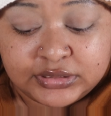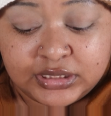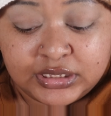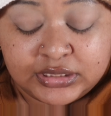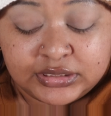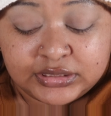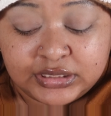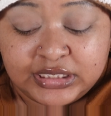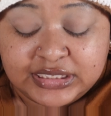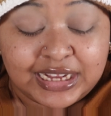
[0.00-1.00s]

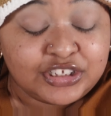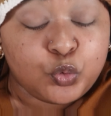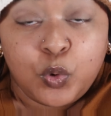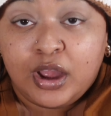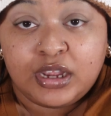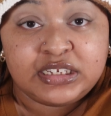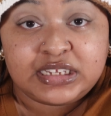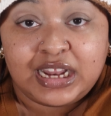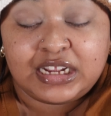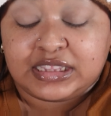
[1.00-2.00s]
Luxurious. He's got twelve. He's
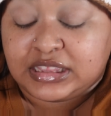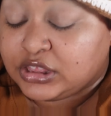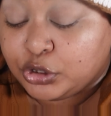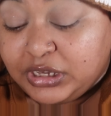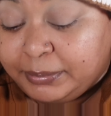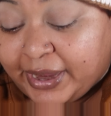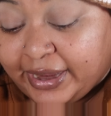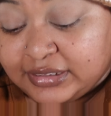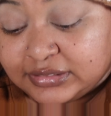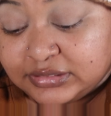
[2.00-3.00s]
got a thirty pack.